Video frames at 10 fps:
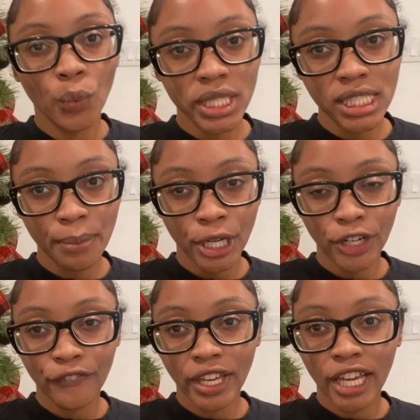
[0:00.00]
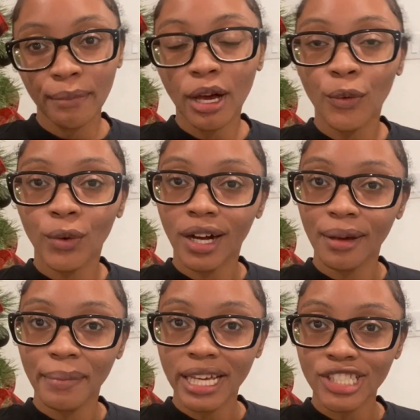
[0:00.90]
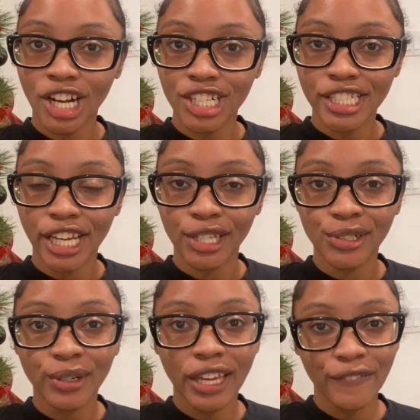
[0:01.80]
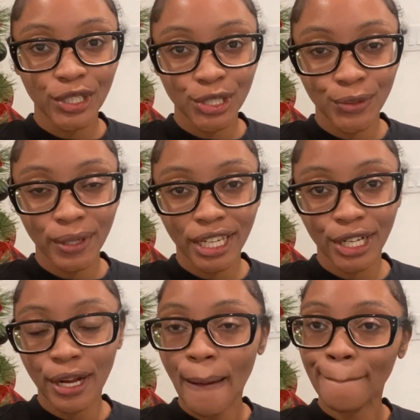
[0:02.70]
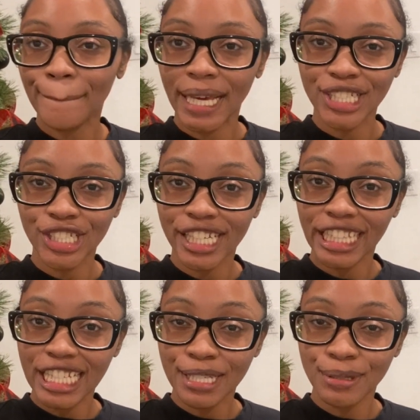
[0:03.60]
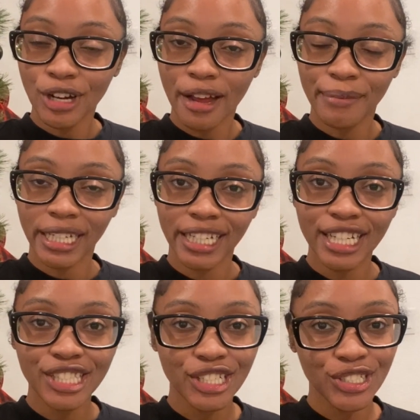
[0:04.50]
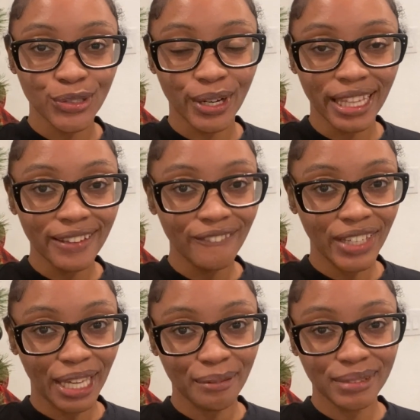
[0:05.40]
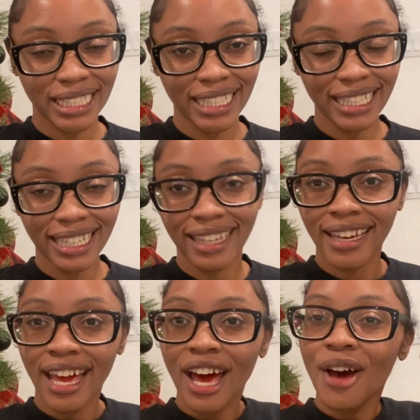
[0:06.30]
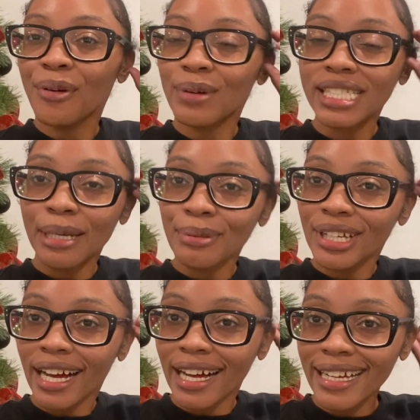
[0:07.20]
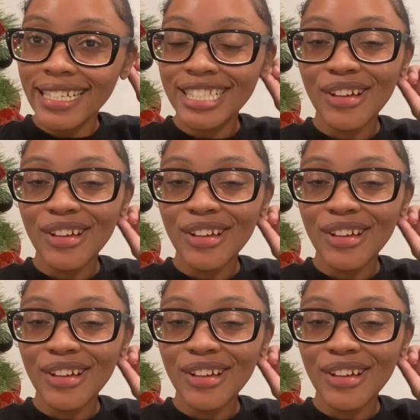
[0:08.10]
What's up, Hunter Fam? Welcome back to our channel. If you're new here, make sure you hit that subscribe button to join the family. What's up, you guys?